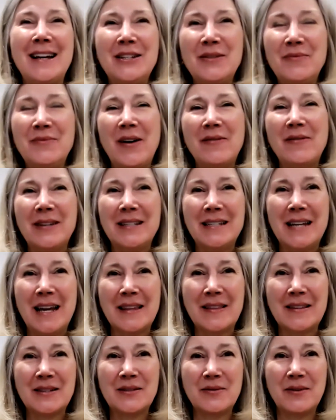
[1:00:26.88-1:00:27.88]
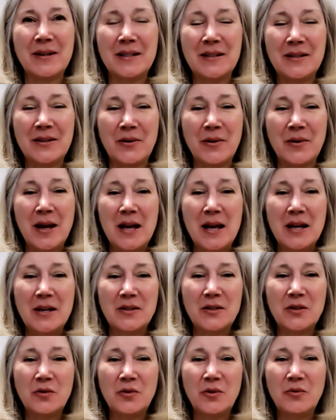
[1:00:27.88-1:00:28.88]
should probably take this one. So
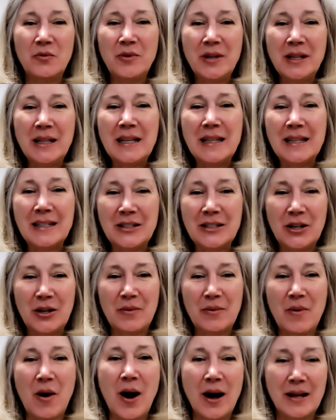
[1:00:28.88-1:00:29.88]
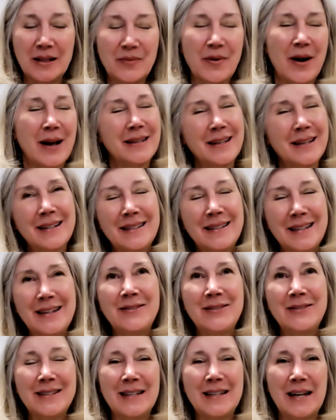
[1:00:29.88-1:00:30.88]
really the term hotspots, that's
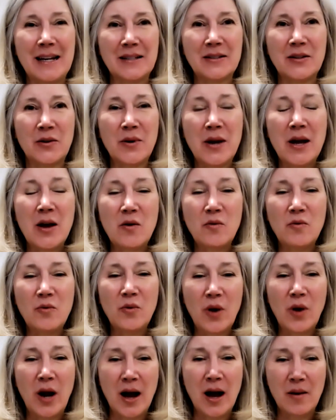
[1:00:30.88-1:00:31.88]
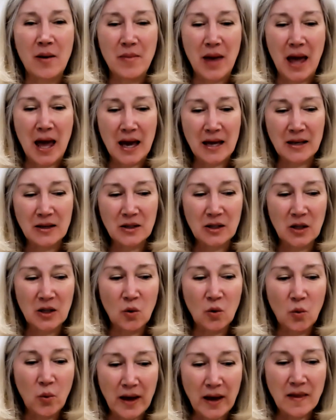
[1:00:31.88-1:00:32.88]
interesting. So, and
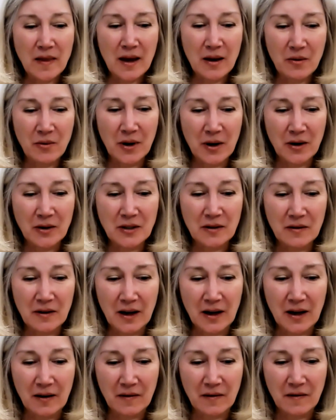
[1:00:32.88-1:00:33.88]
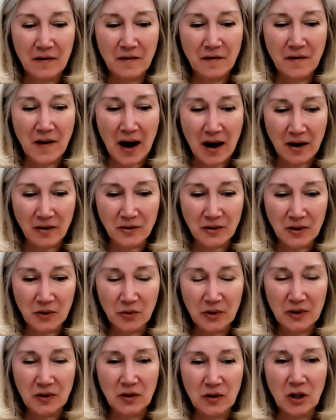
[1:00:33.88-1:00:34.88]
the way they were found
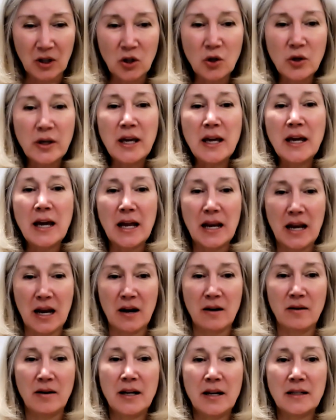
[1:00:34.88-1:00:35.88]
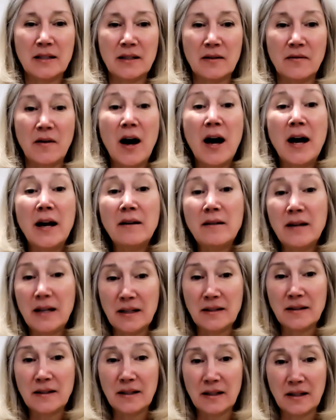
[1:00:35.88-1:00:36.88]
was looking at areas of higher
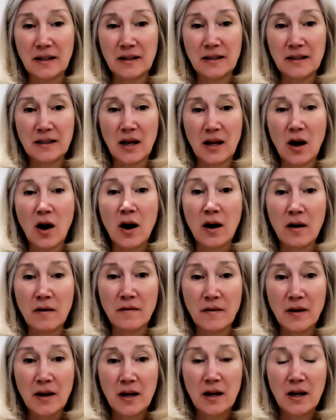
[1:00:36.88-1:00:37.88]
incidence of